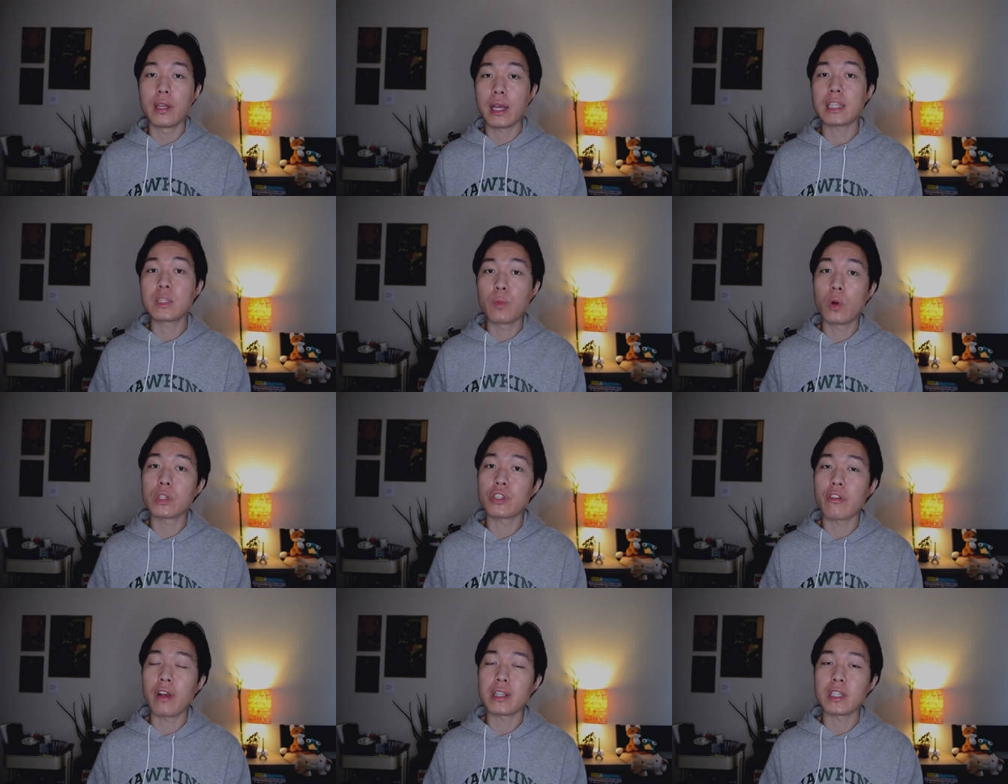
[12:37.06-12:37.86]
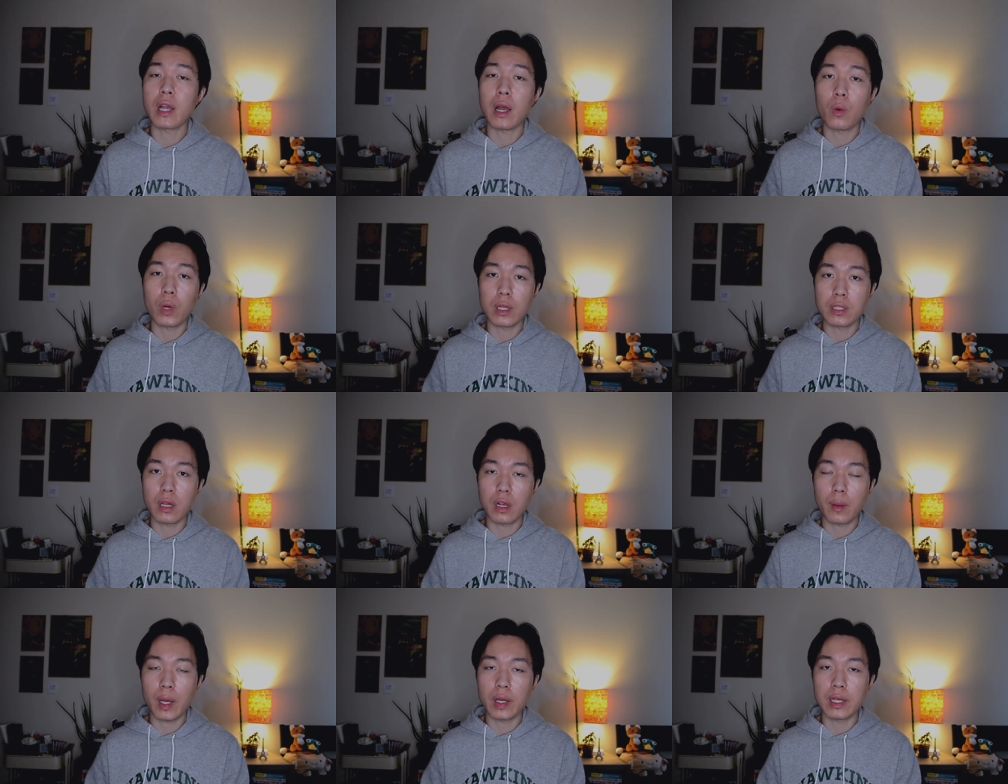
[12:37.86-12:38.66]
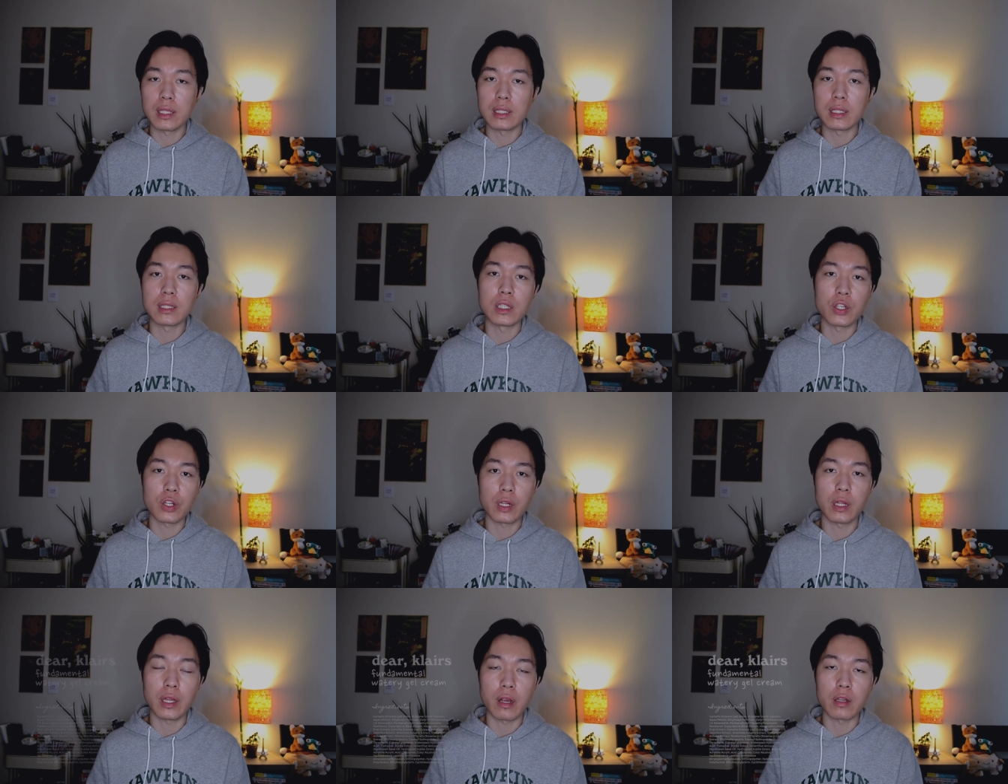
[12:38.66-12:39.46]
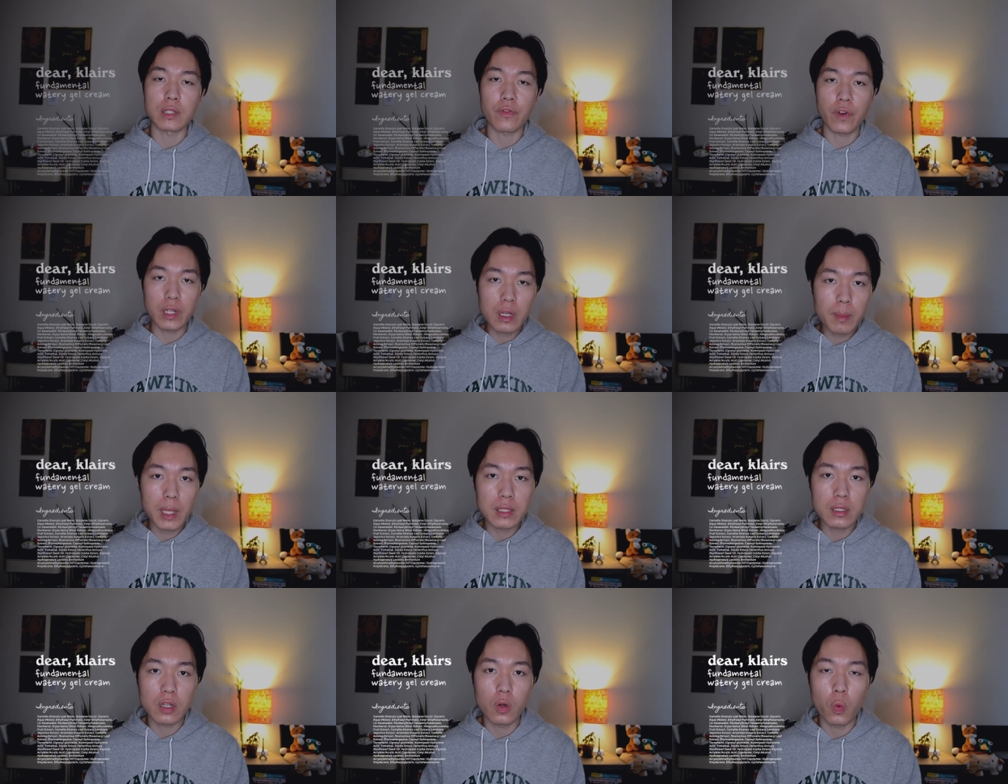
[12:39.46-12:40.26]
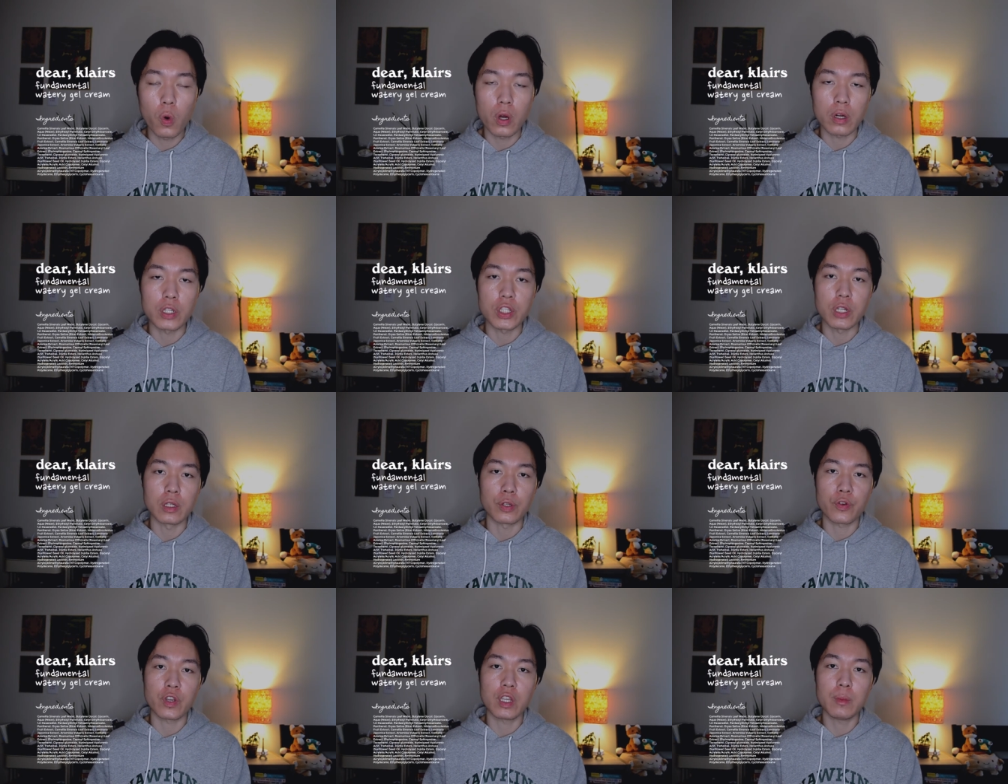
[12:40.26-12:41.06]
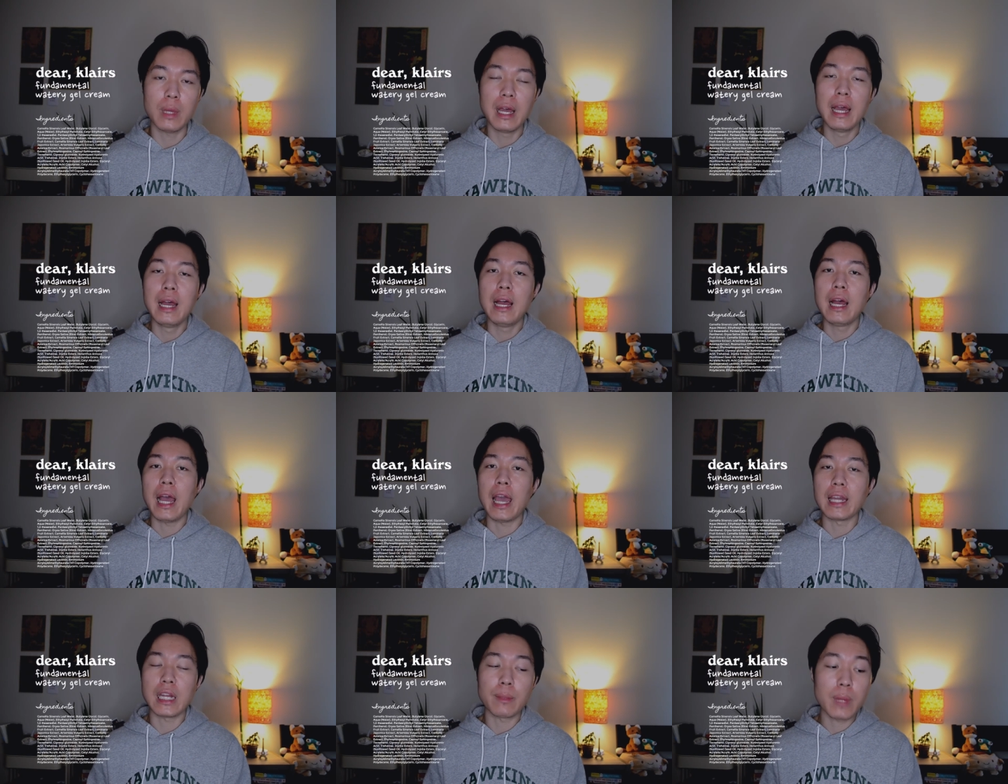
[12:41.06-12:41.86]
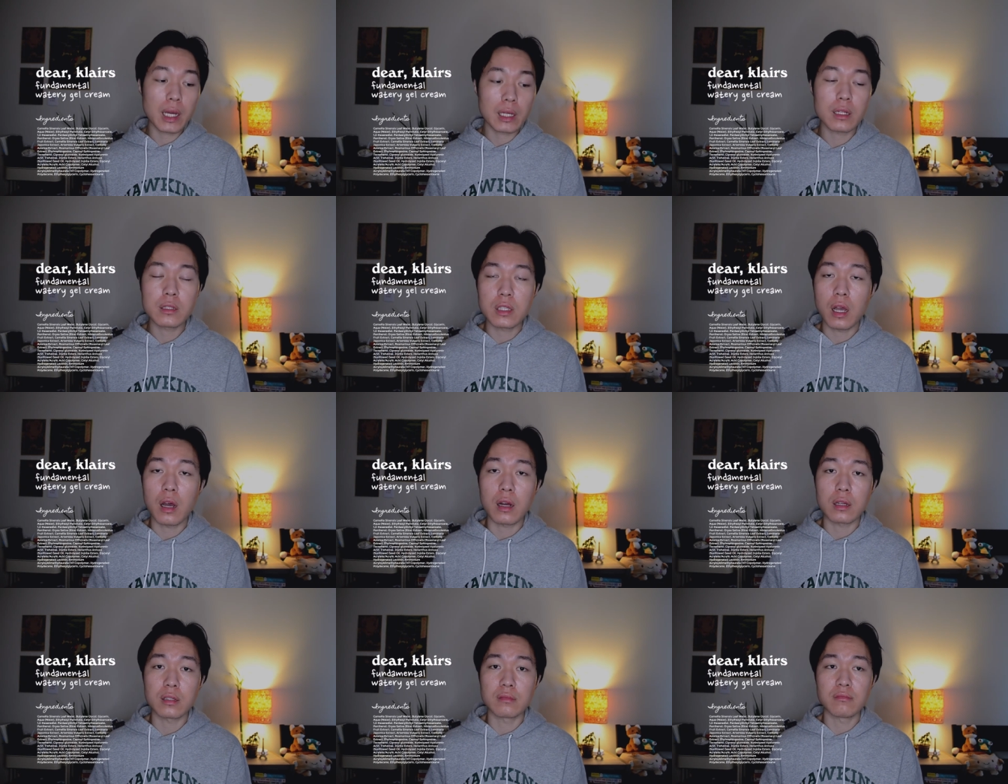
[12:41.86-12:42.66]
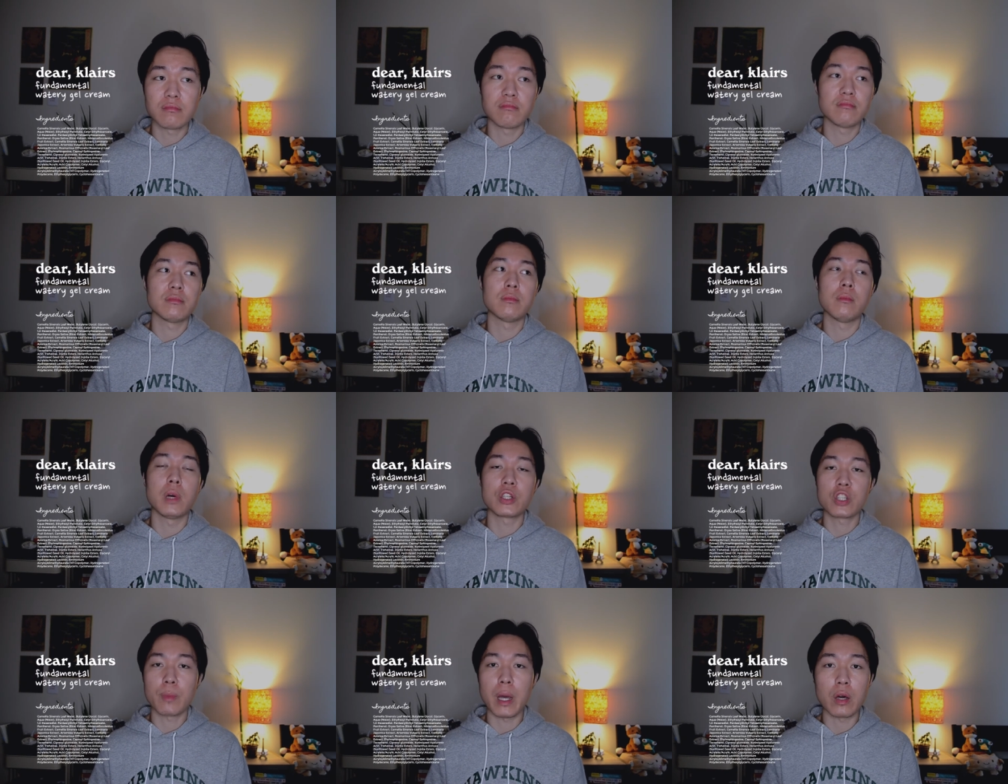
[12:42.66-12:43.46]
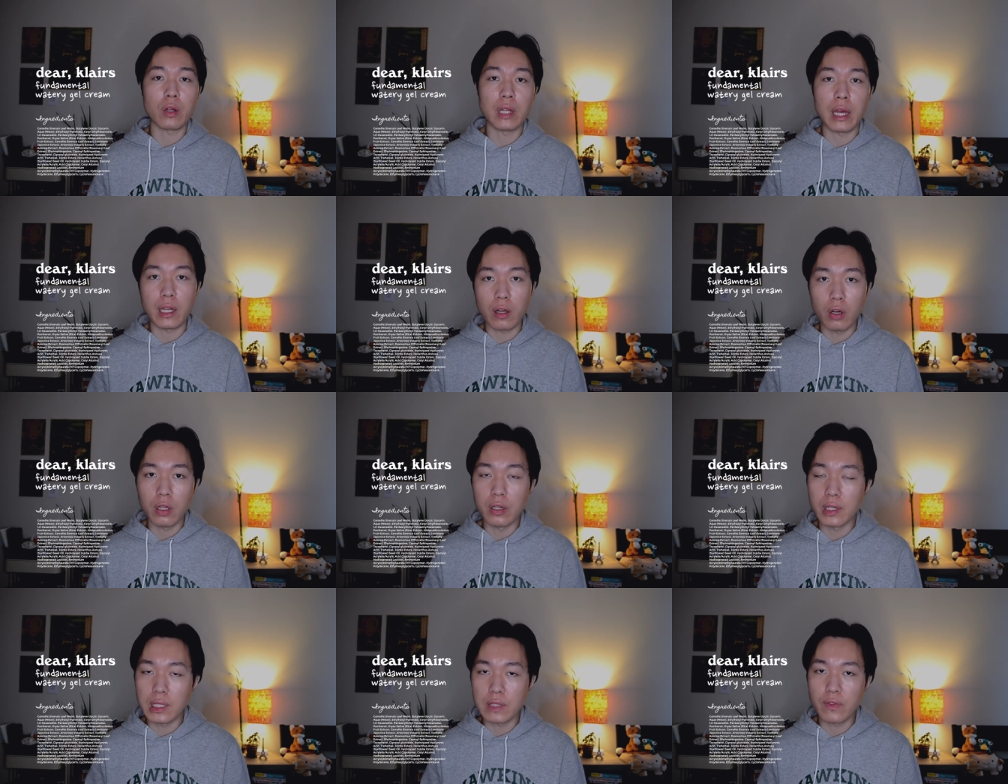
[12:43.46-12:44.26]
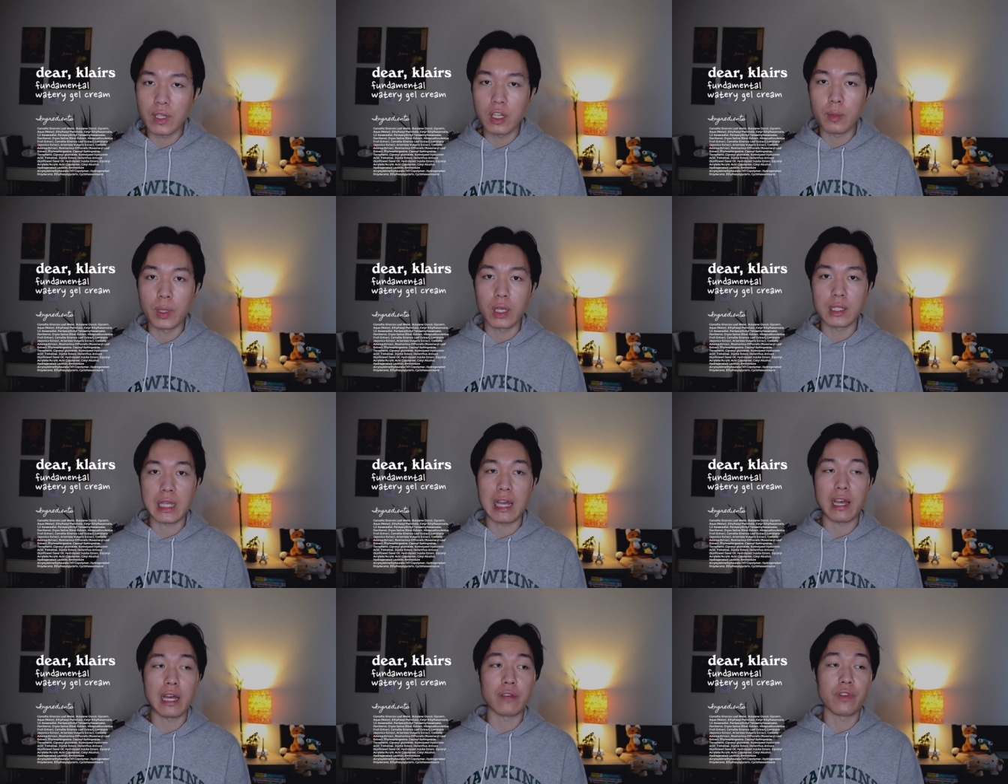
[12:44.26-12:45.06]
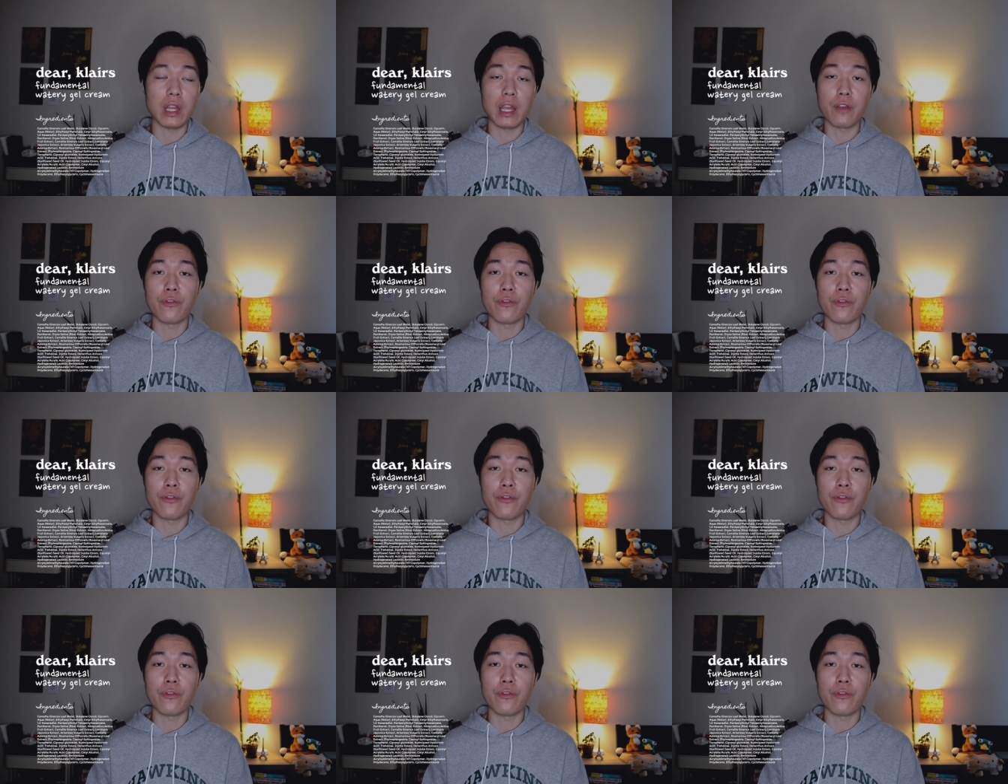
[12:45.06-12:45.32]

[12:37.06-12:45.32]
next moisturizer I want to talk about is the Dear Klairs Fundamental Water Gel Cream, and I'm not going to talk much about it at all in this video because I have a